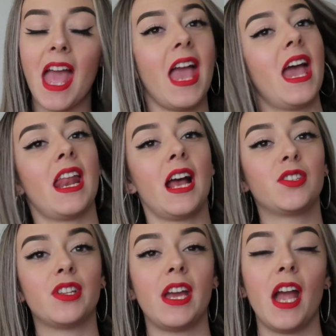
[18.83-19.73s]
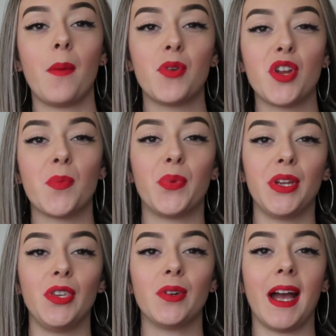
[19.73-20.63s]
And today I'm going to
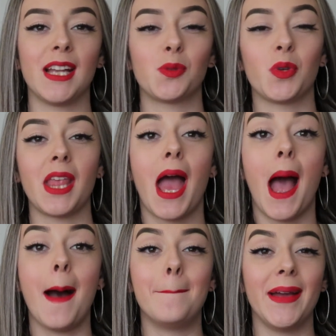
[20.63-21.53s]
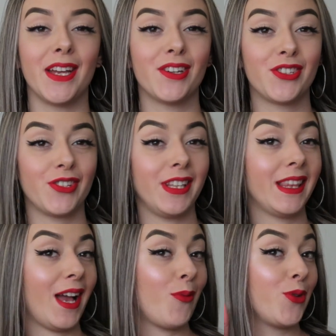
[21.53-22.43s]
bring you guys with a mango
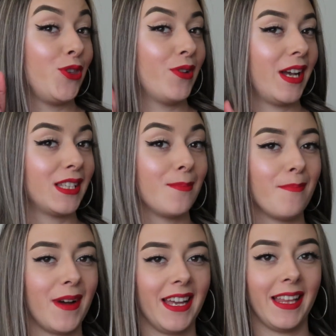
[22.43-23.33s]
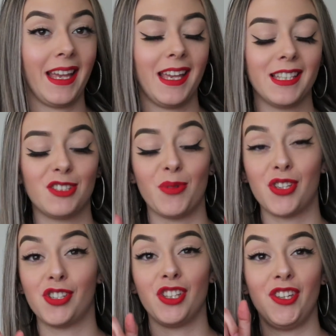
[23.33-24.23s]
drink that you guys might like it,
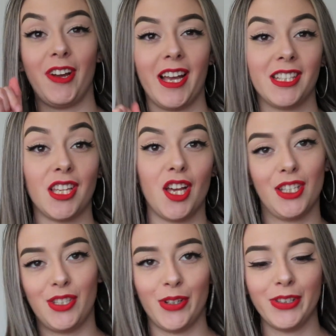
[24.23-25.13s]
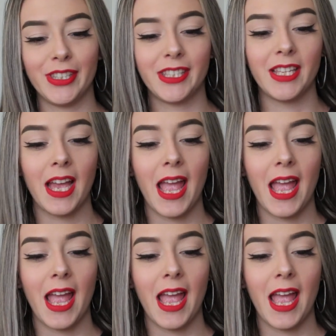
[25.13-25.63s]
especially you guys adults.